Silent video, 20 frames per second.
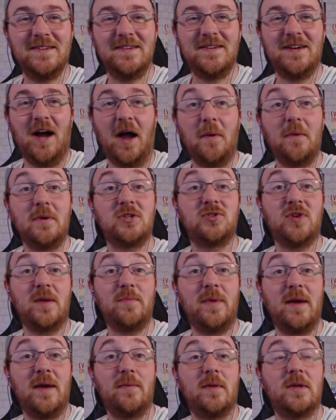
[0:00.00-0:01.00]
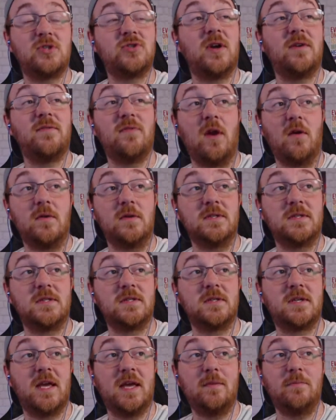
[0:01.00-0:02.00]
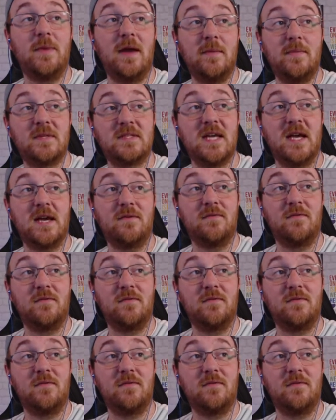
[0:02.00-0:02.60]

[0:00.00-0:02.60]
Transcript: I would try baby. Let's try Florence. Keep baby safe.